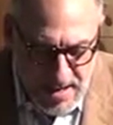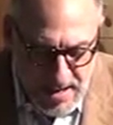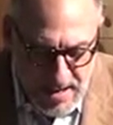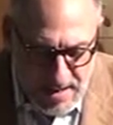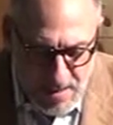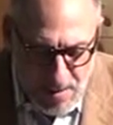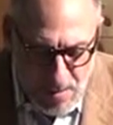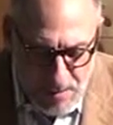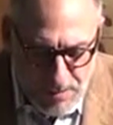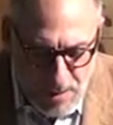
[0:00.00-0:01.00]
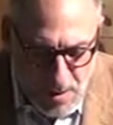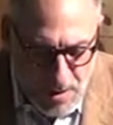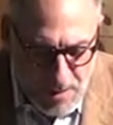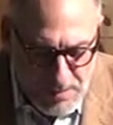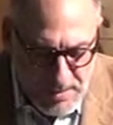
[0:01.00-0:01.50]
And over
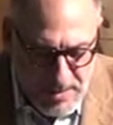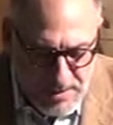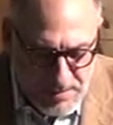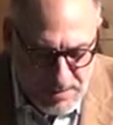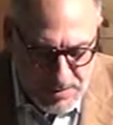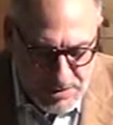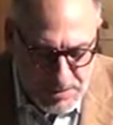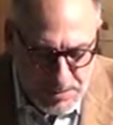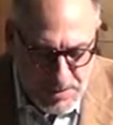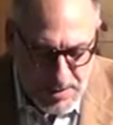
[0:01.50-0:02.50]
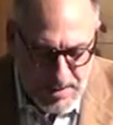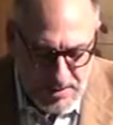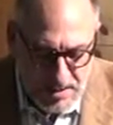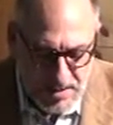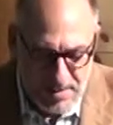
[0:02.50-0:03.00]
all these virtues, put
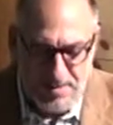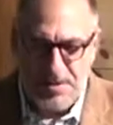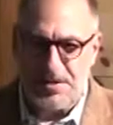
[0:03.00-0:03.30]
on love.